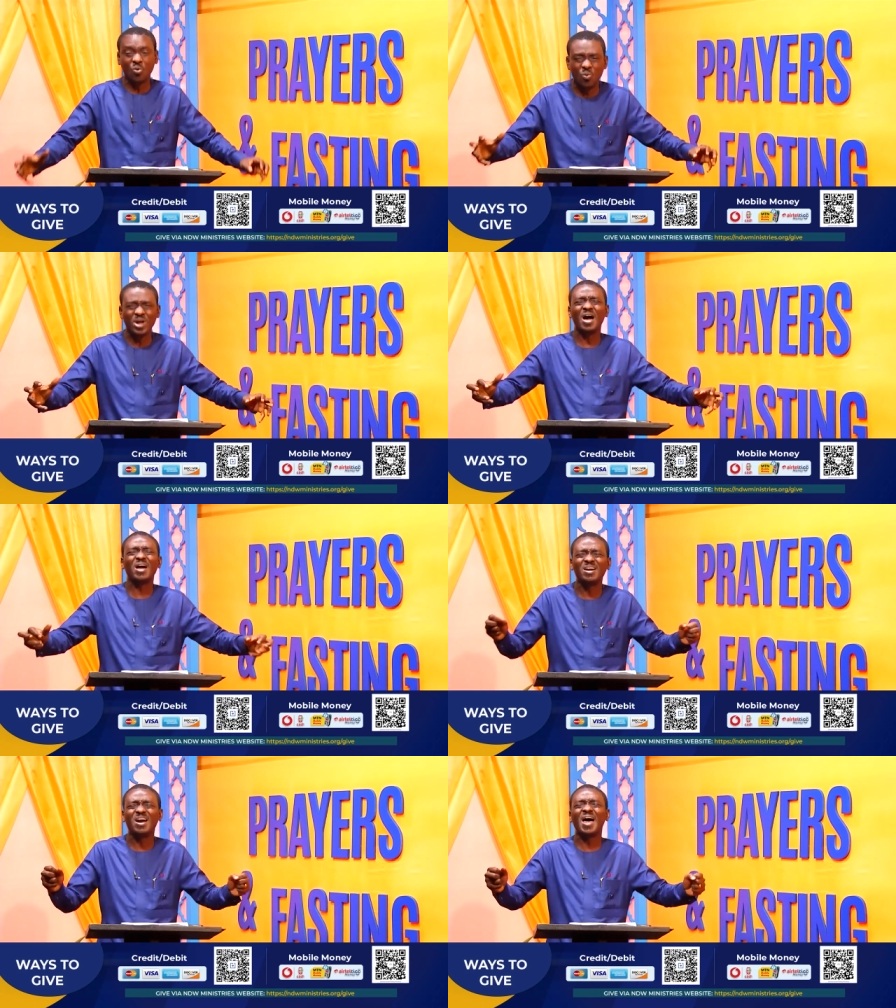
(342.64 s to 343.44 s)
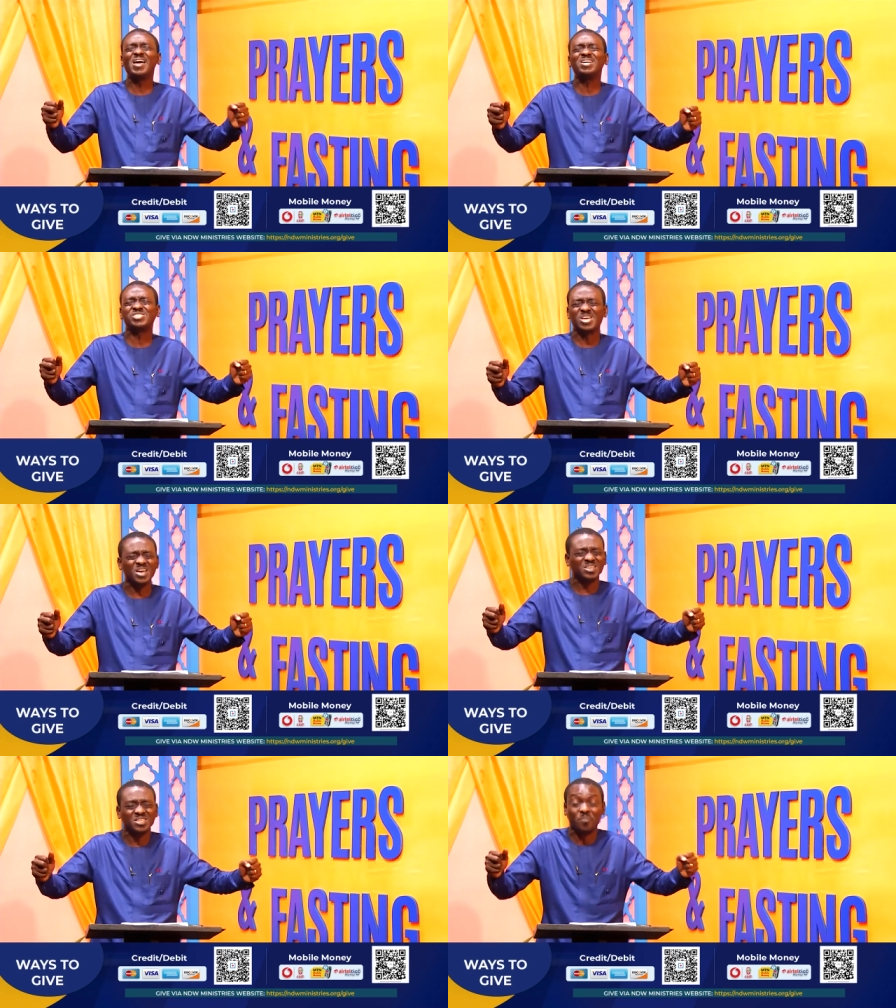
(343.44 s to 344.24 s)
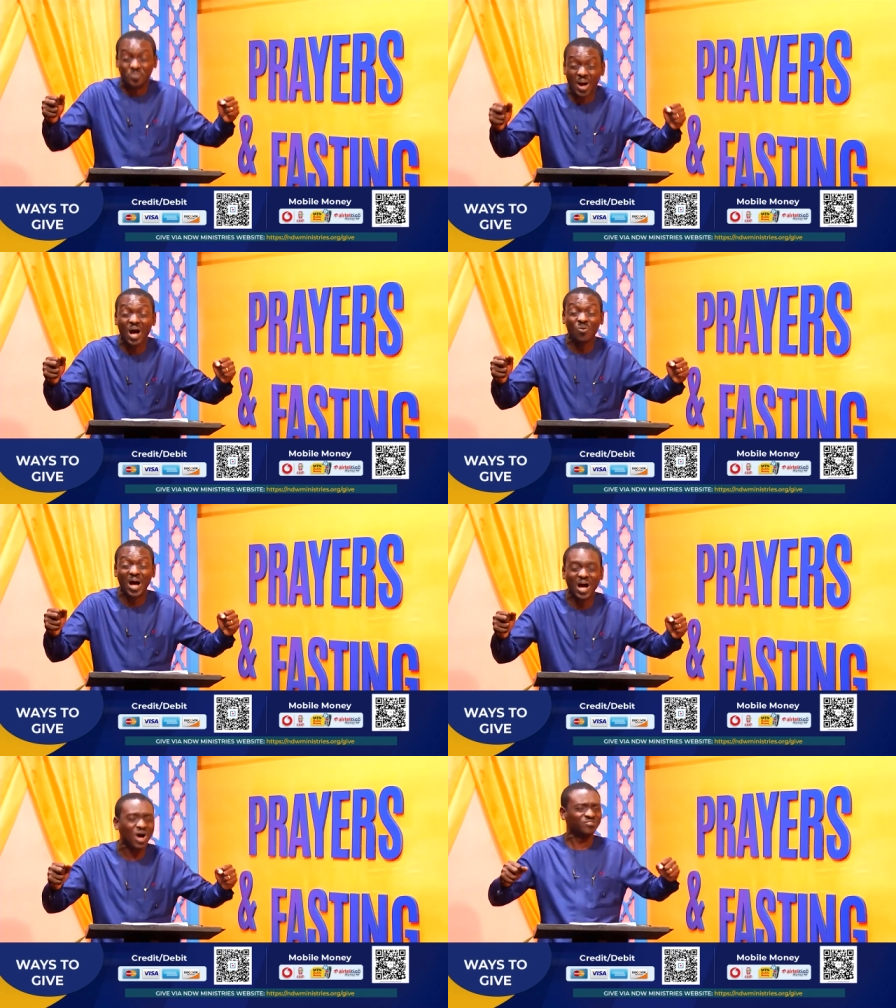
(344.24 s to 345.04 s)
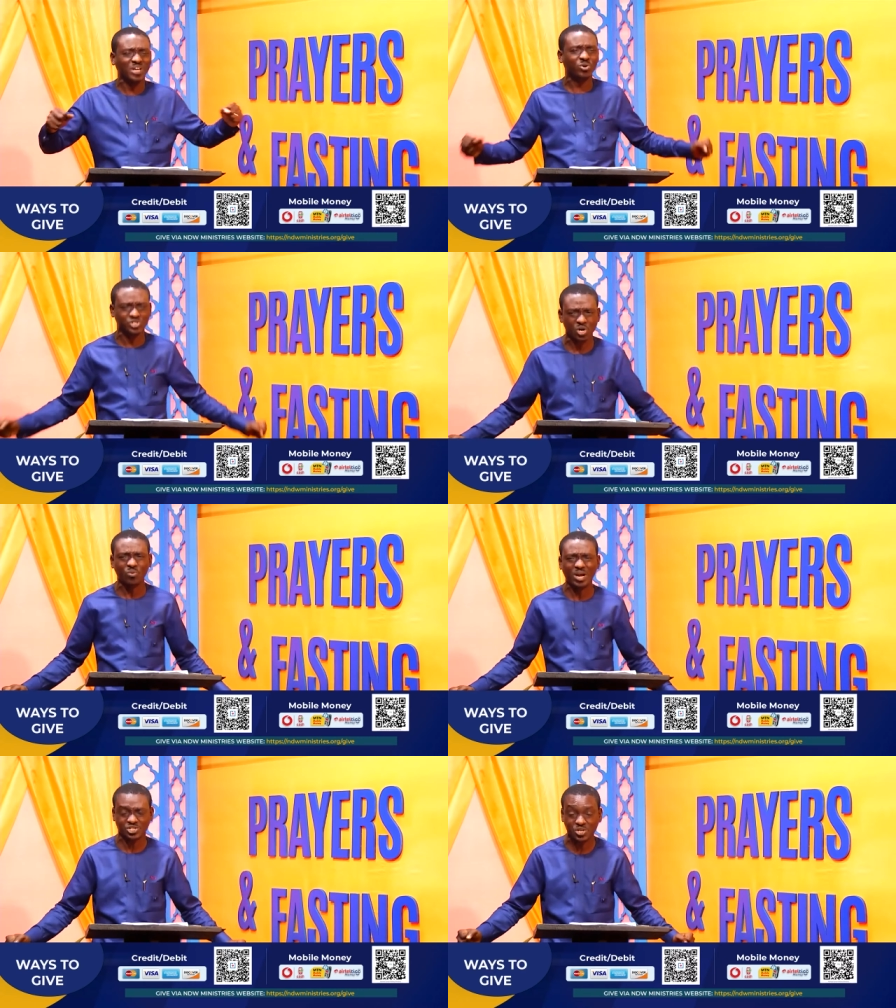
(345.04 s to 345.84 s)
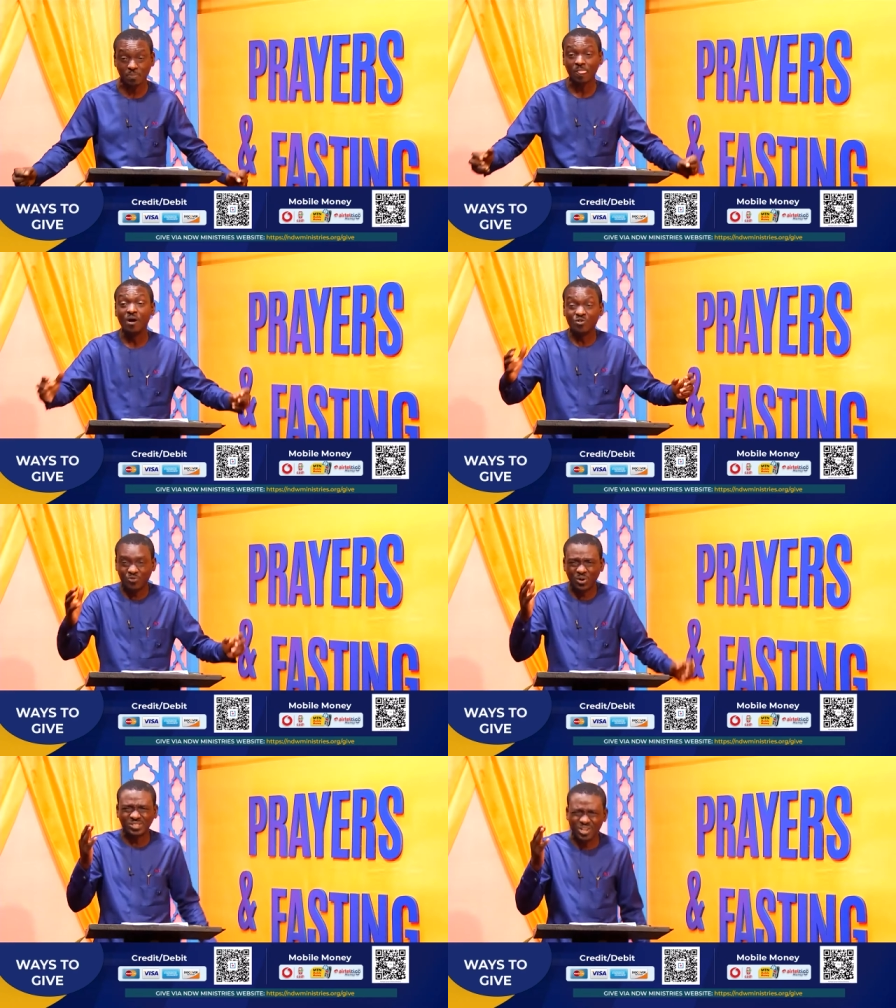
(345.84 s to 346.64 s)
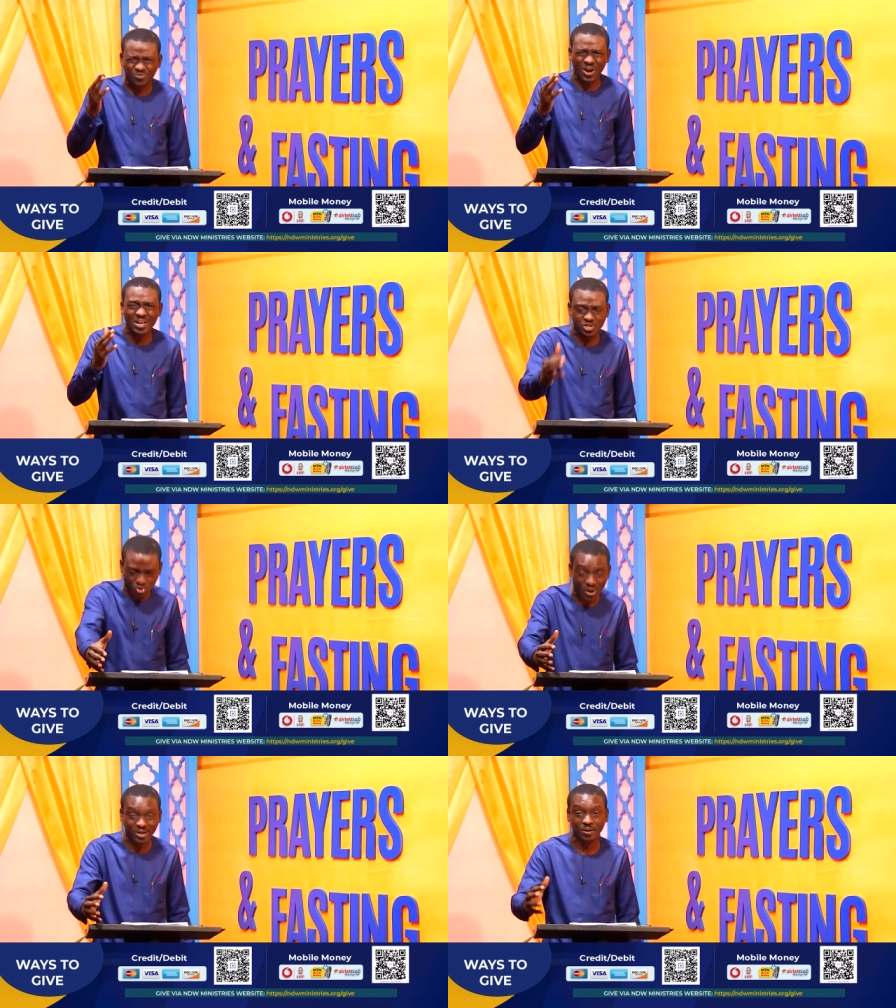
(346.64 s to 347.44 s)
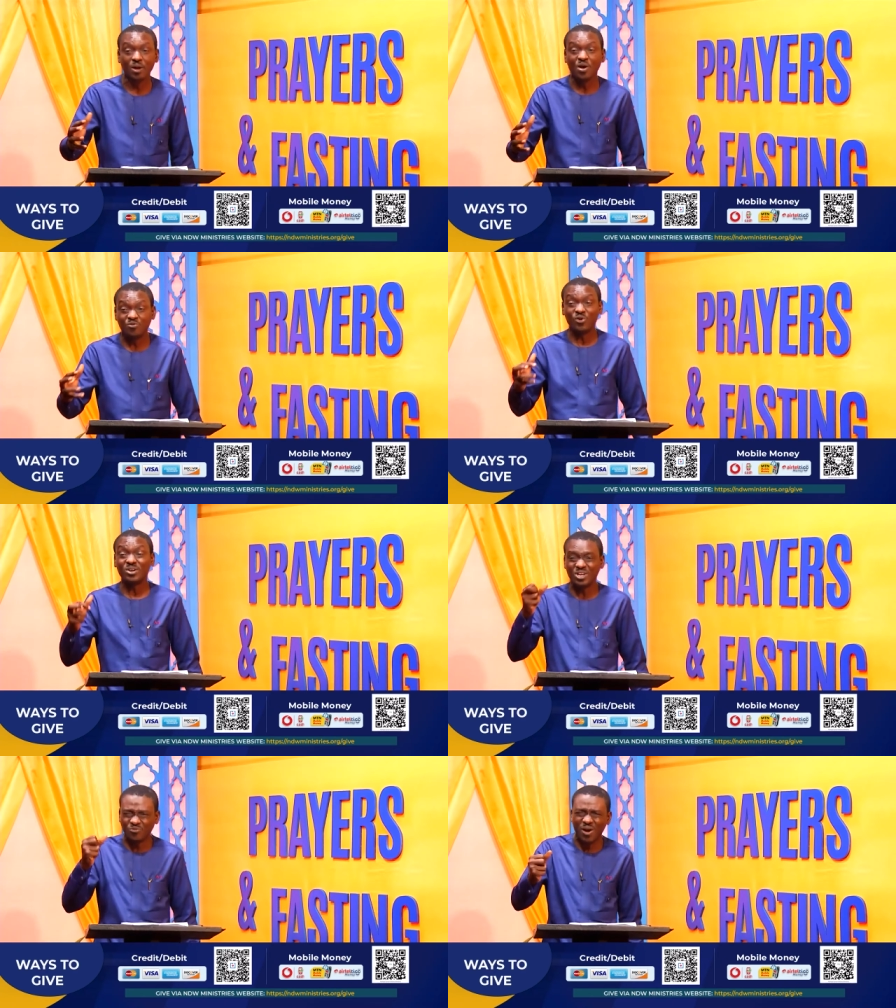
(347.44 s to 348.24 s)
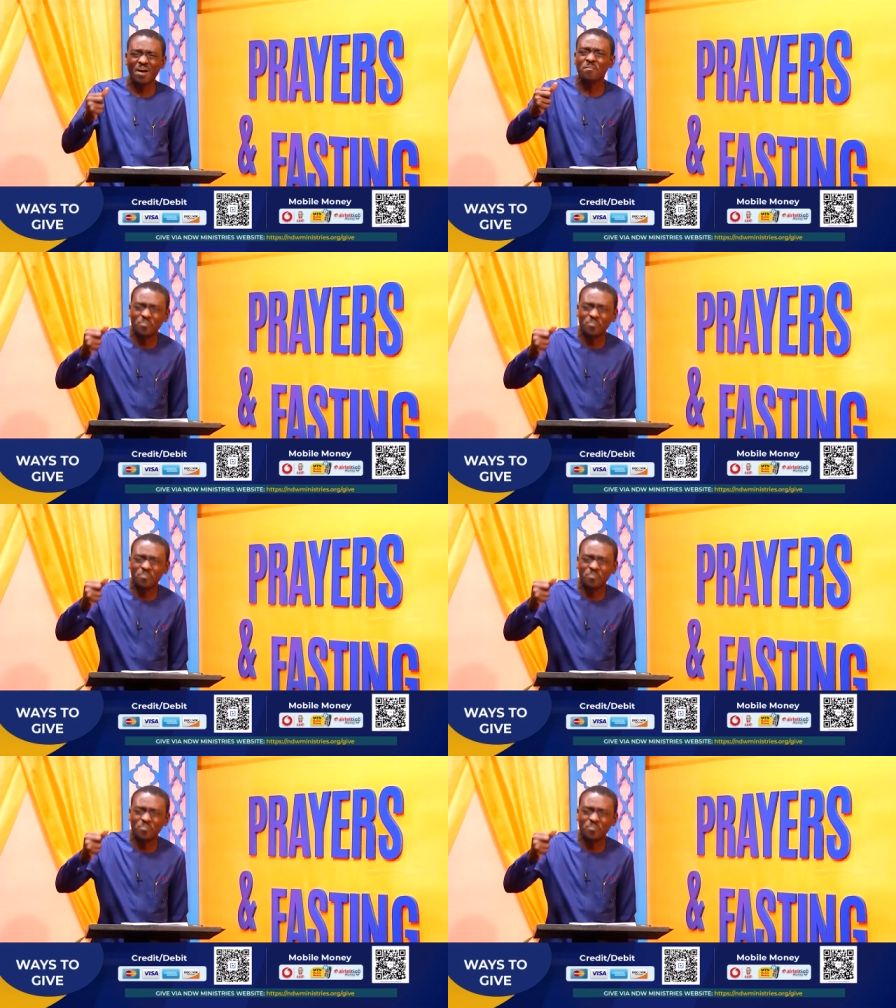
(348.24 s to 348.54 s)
We arise in the power of the resurrection for divine strength, for divine